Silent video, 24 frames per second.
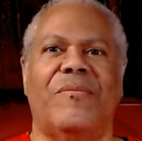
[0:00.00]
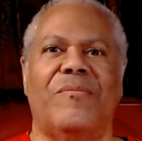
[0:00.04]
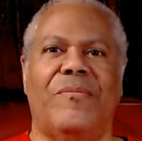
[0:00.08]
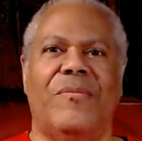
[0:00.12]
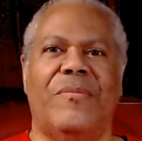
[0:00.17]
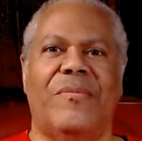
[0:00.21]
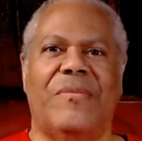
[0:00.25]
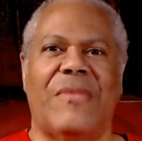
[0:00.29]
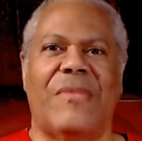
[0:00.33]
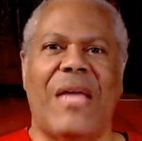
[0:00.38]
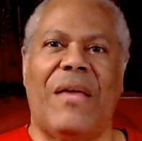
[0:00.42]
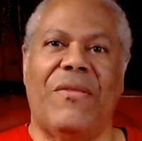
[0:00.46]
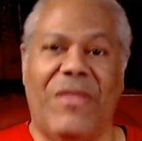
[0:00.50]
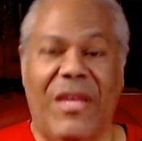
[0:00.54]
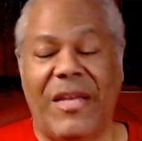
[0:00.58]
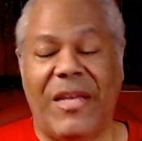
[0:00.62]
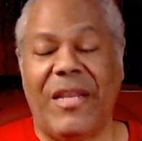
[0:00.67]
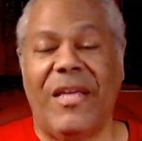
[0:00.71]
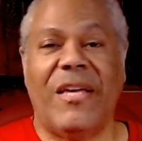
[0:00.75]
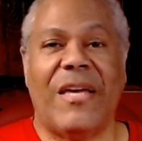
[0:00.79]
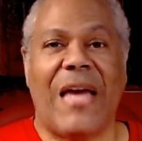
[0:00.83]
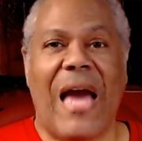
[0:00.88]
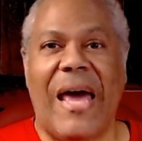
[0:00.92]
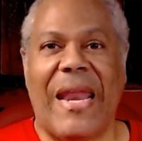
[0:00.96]
and then he
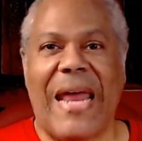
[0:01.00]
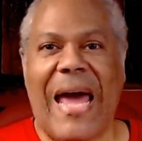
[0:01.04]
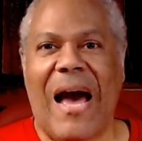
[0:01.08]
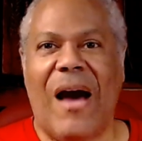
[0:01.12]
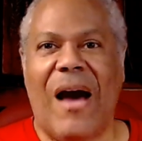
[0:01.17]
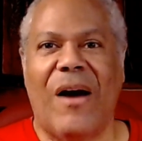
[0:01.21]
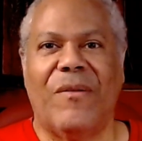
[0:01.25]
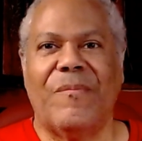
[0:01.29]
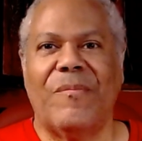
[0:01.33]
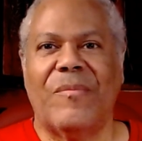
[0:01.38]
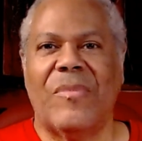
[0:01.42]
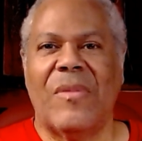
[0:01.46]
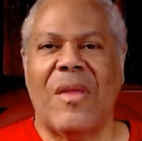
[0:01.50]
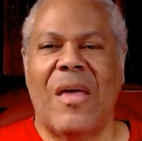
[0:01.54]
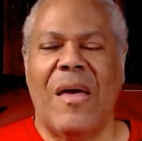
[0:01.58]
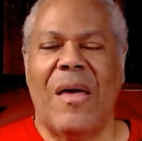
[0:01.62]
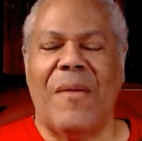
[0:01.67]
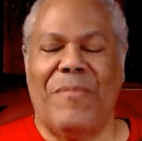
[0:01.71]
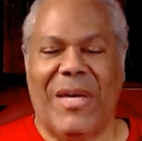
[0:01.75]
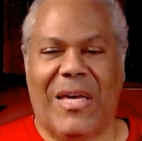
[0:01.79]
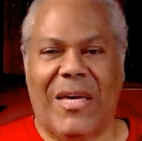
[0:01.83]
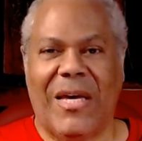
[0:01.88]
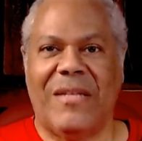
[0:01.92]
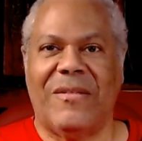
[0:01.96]
got out
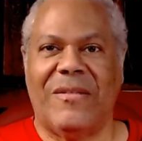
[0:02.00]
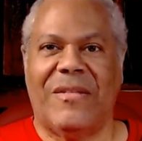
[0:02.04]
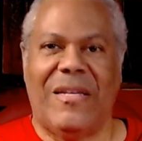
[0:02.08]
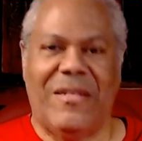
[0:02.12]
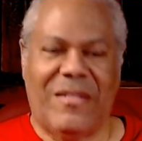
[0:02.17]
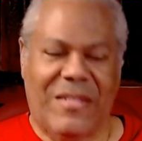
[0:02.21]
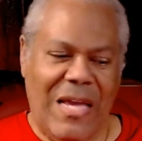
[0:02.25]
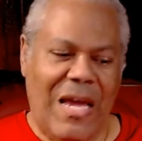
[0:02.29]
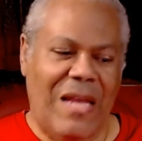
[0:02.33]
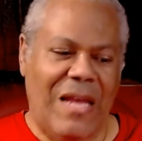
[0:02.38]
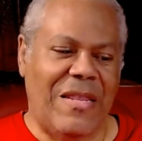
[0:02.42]
because they said